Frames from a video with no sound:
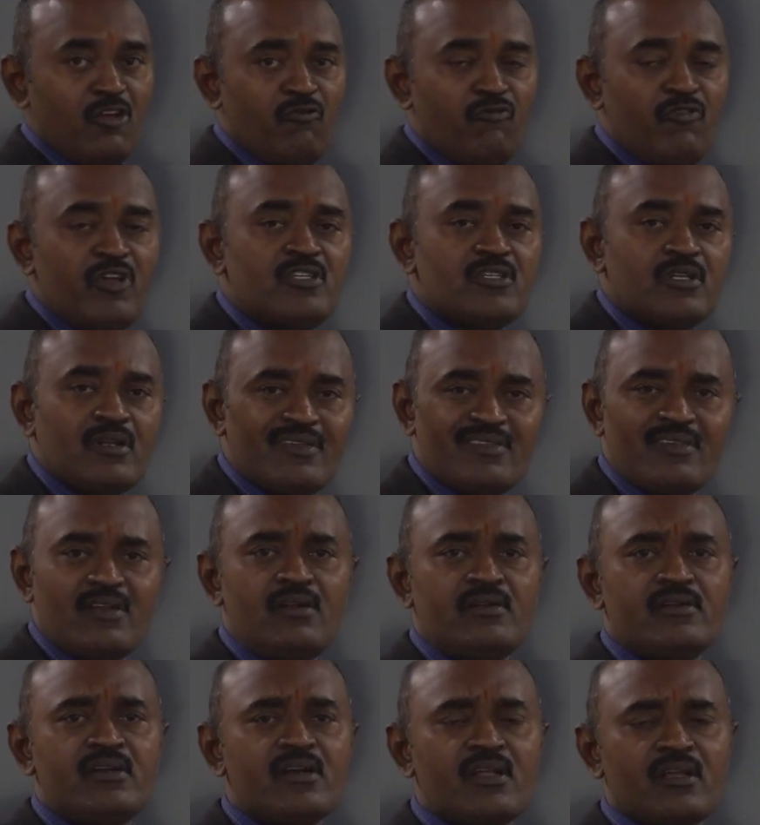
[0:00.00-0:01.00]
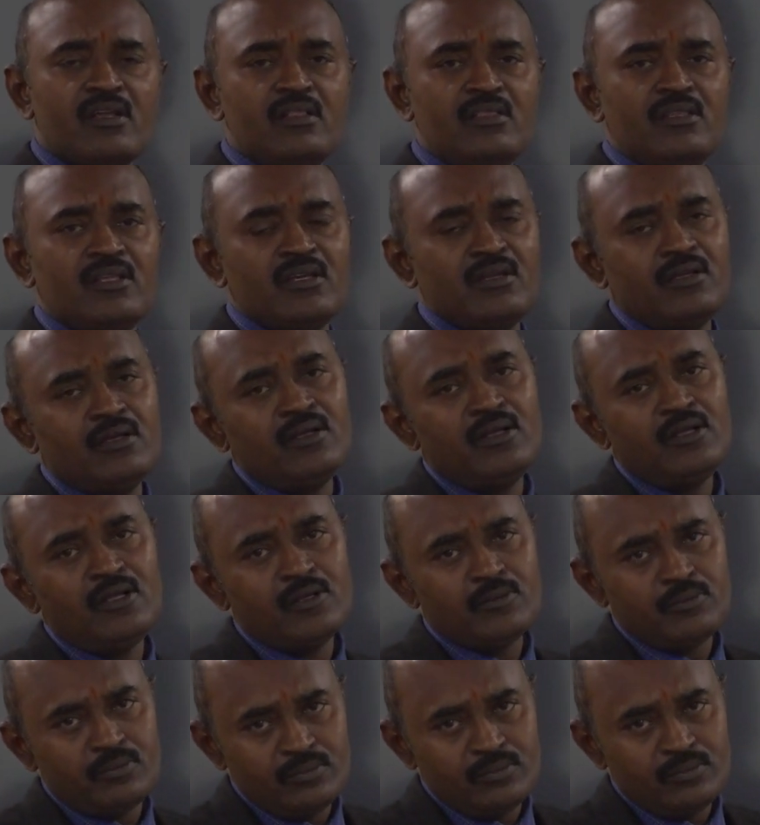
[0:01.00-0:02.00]
which resulted in the
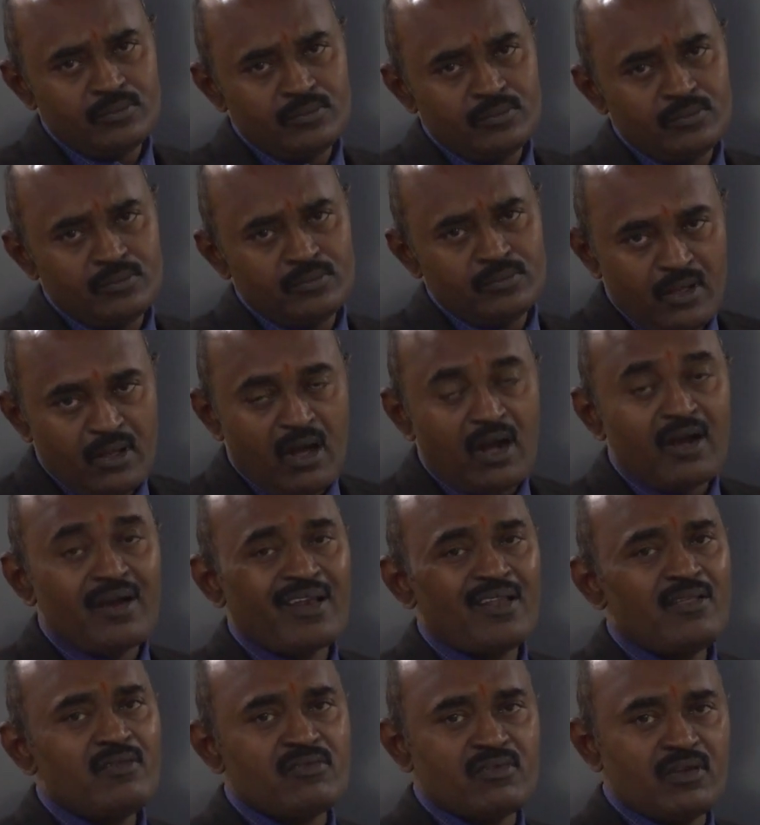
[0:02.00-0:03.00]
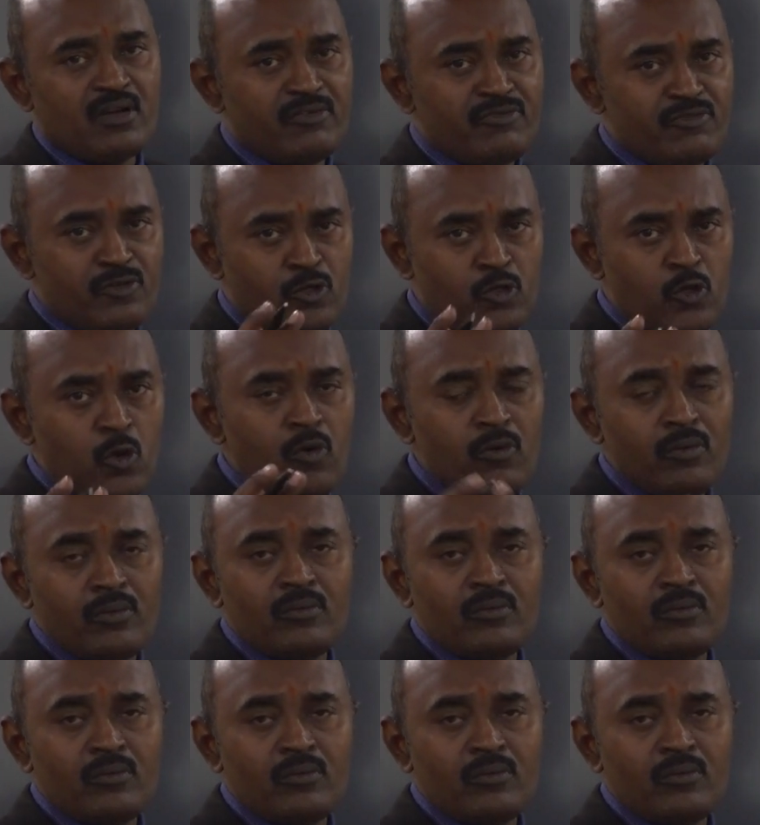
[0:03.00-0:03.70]
occurrence of two